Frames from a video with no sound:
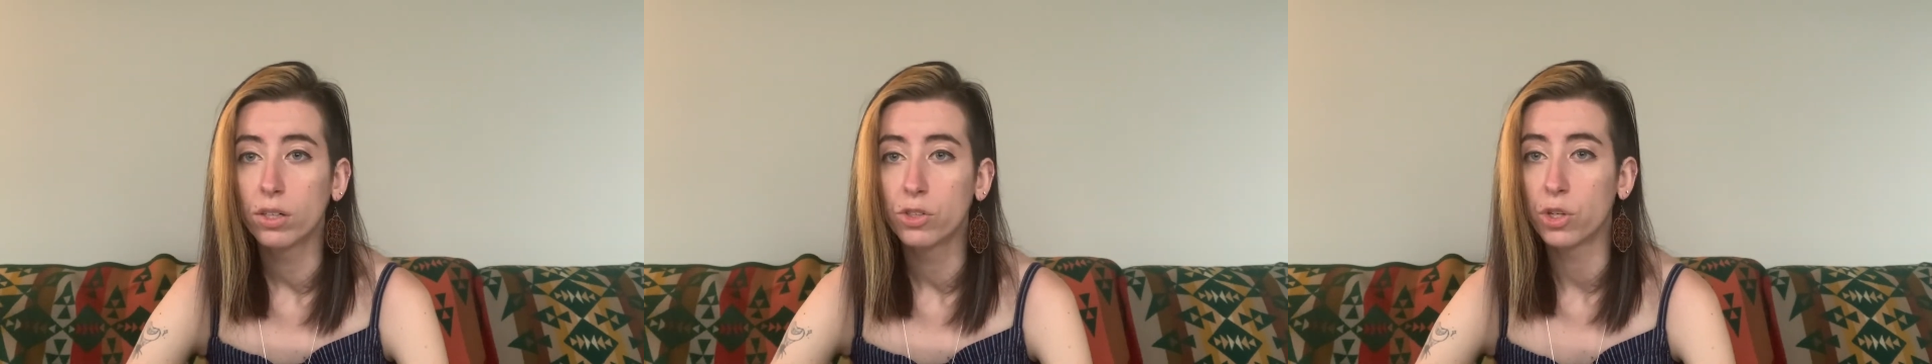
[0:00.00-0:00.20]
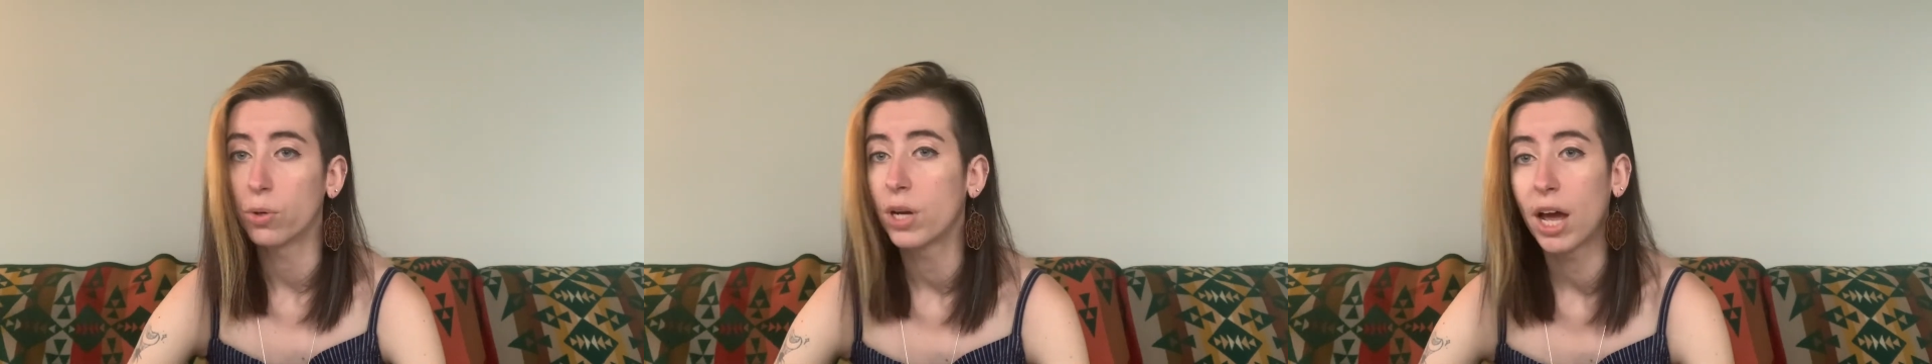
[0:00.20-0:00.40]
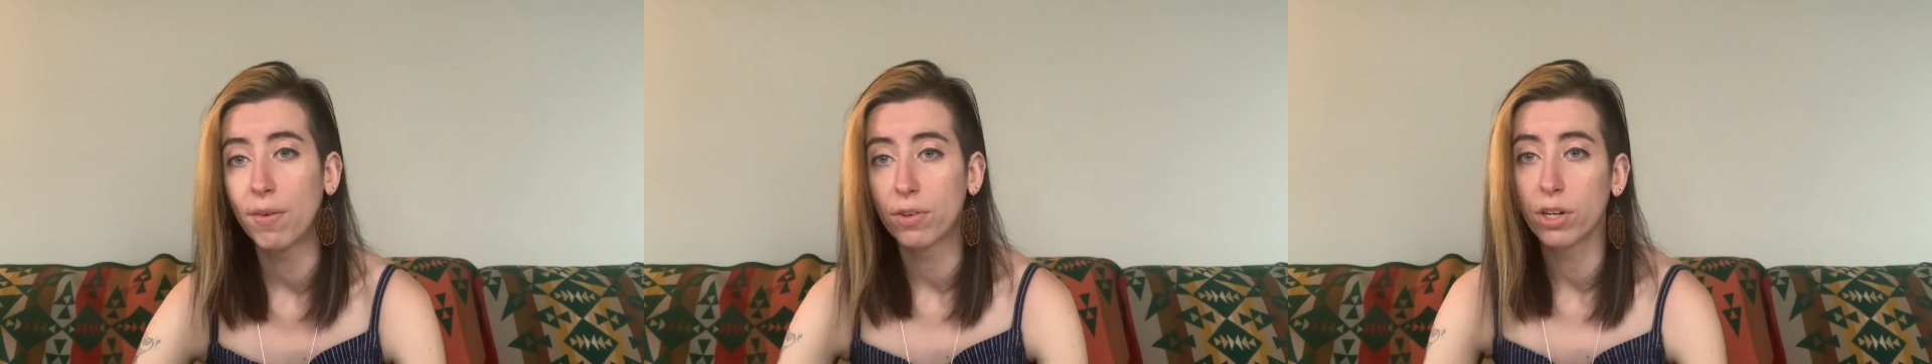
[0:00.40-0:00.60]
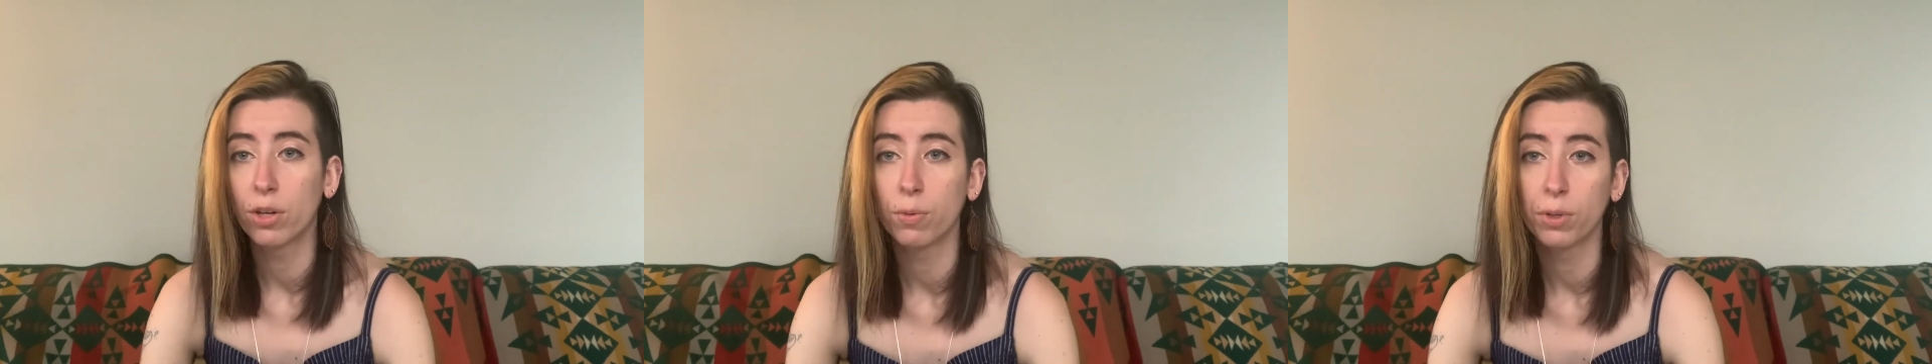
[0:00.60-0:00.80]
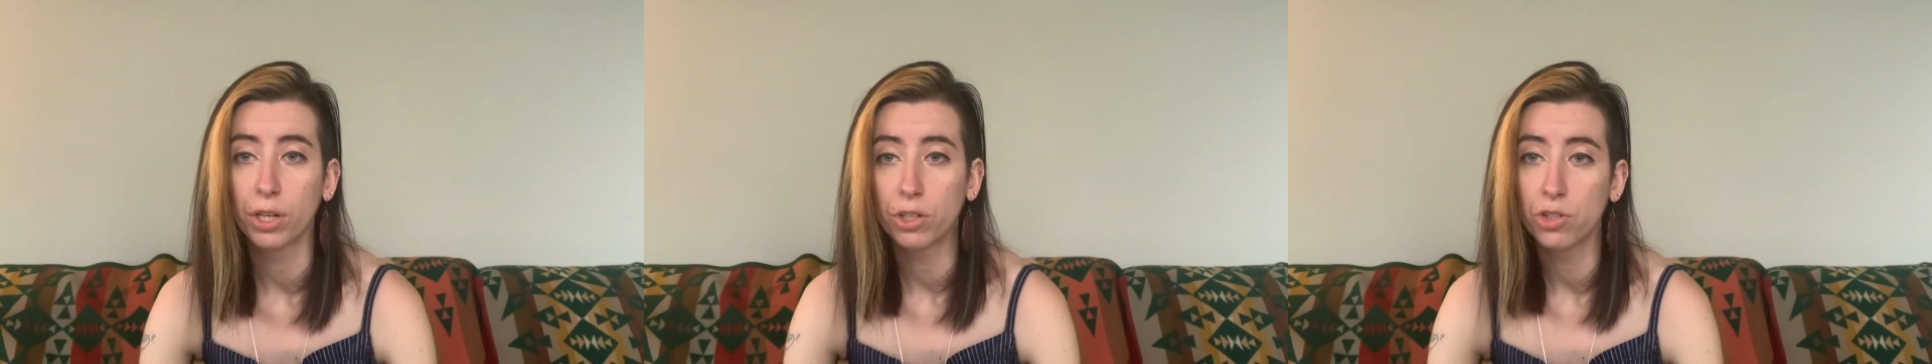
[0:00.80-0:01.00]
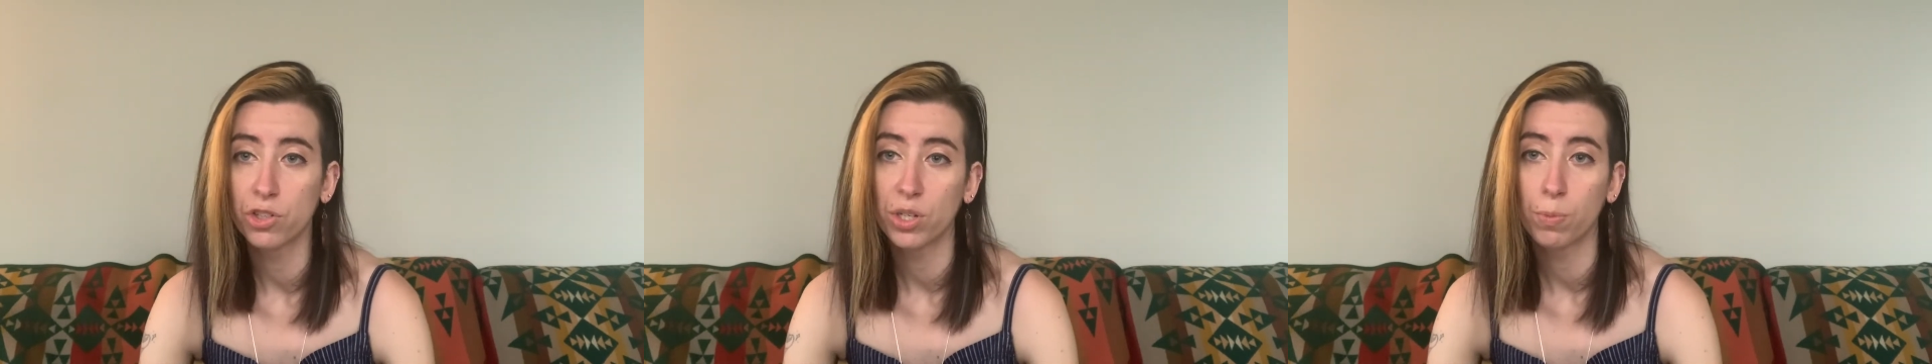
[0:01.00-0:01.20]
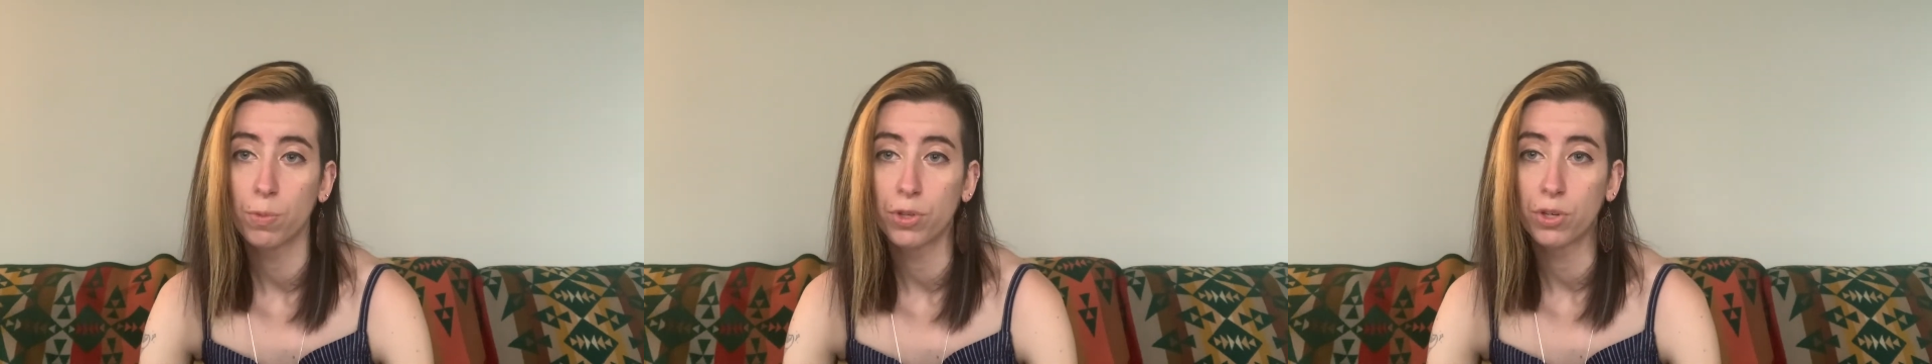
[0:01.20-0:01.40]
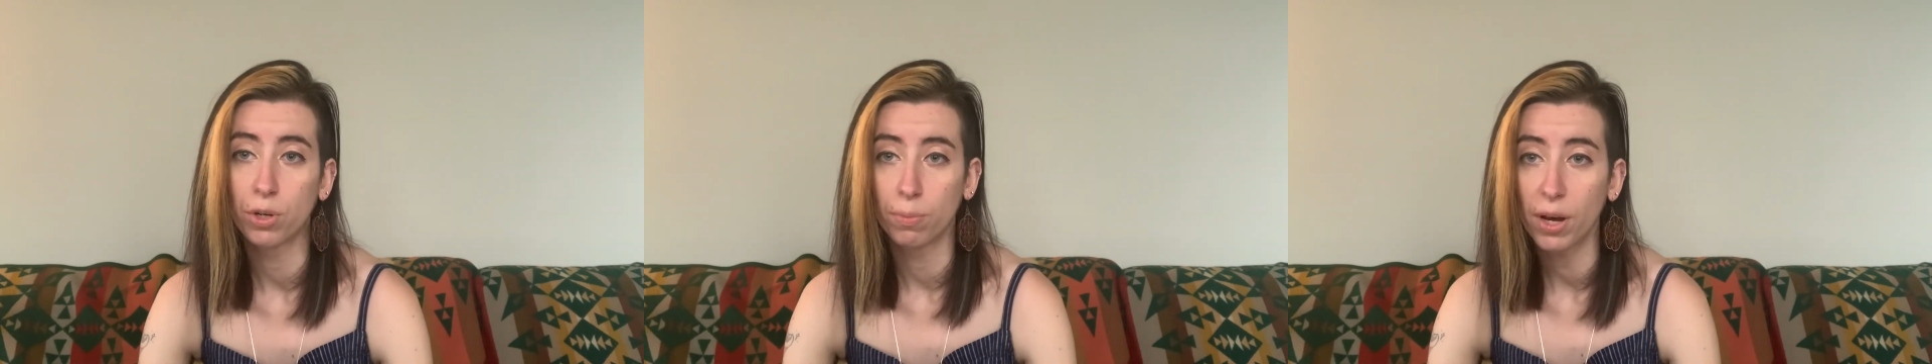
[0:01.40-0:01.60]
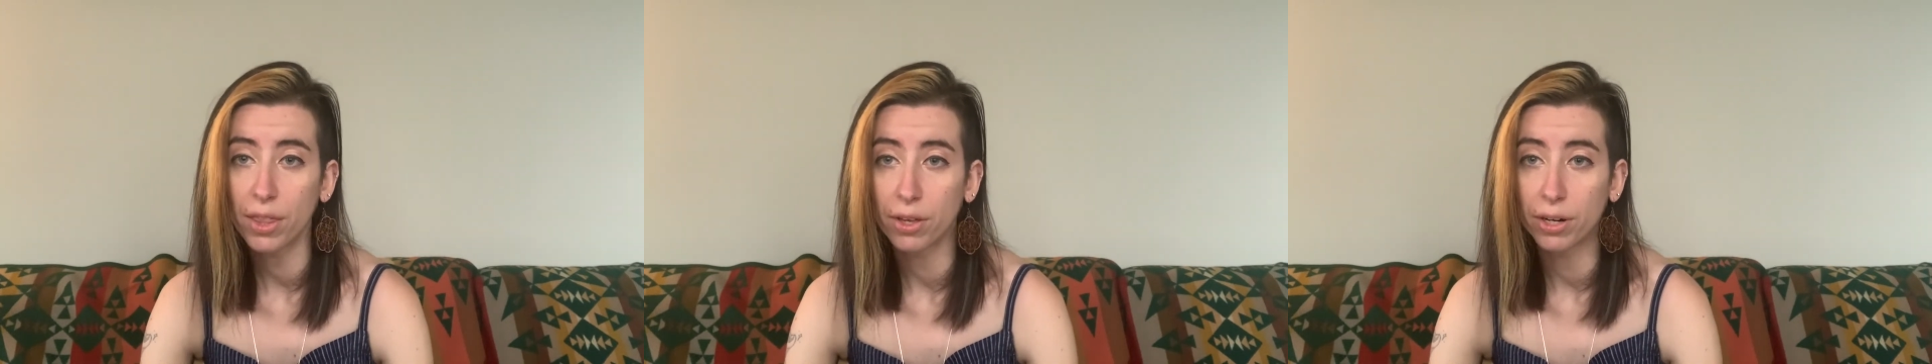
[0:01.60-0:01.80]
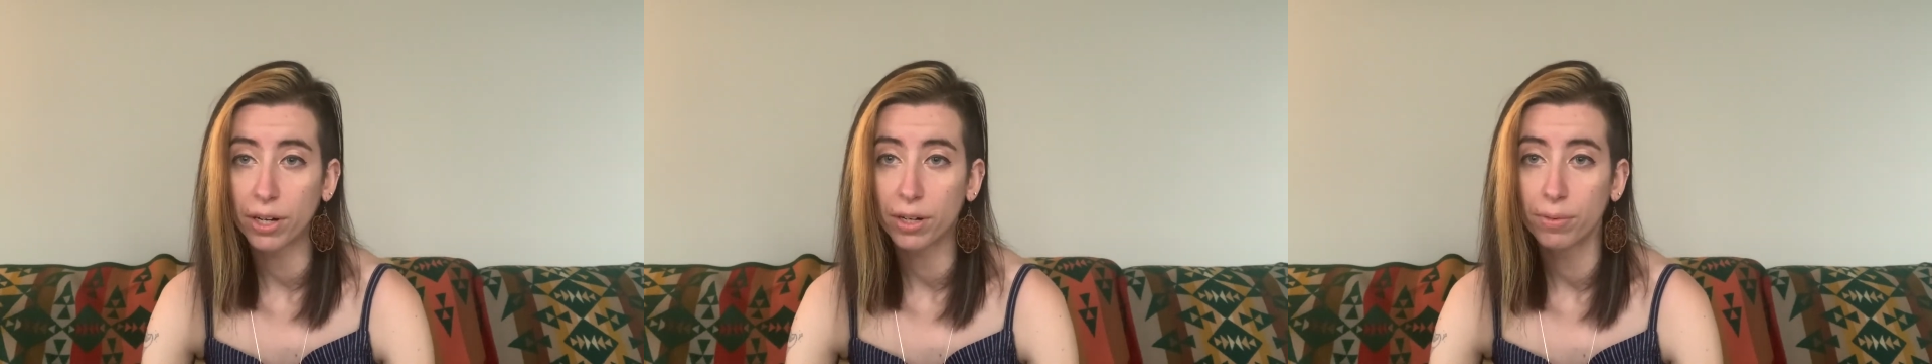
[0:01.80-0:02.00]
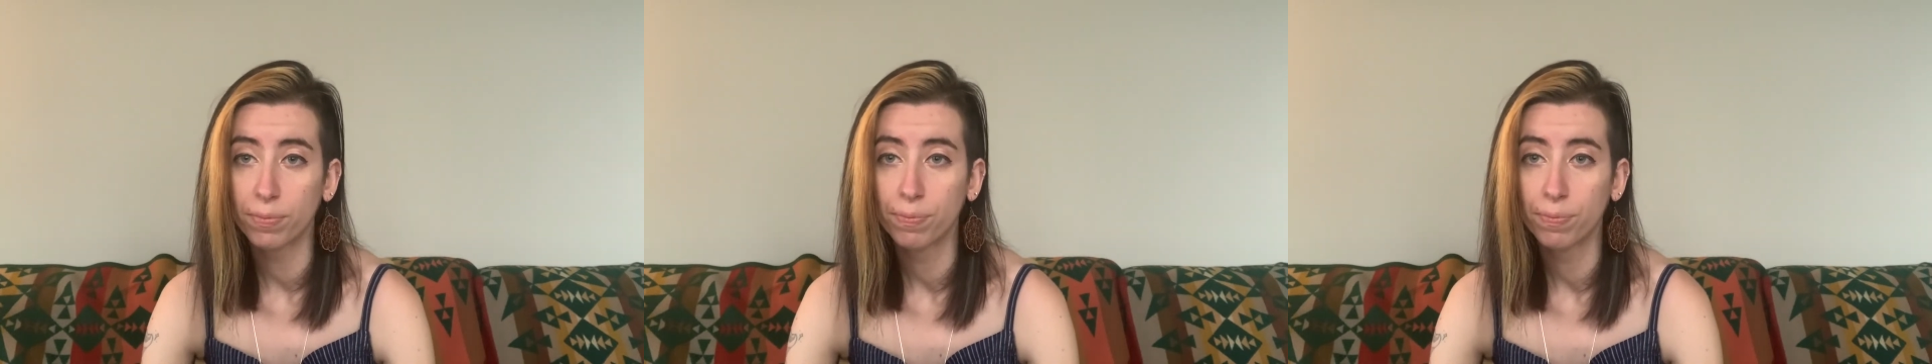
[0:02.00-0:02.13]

don't have a good relationship with your mother,